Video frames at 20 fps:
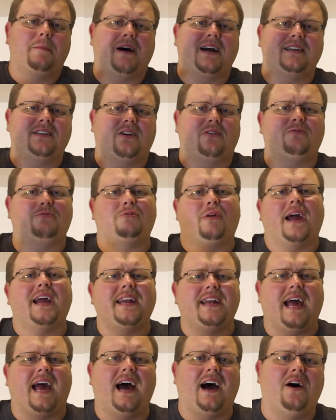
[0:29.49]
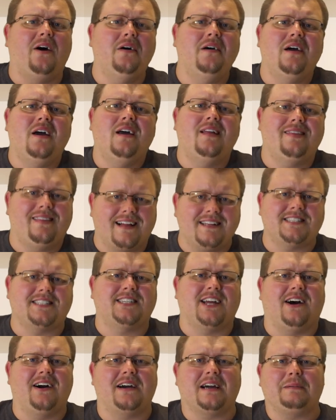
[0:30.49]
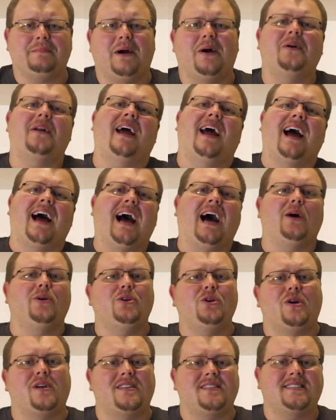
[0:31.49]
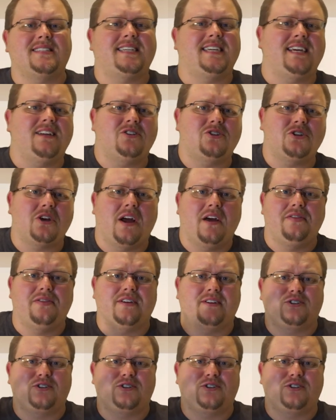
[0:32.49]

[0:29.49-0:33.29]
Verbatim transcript: But right now, let's talk about how you can teach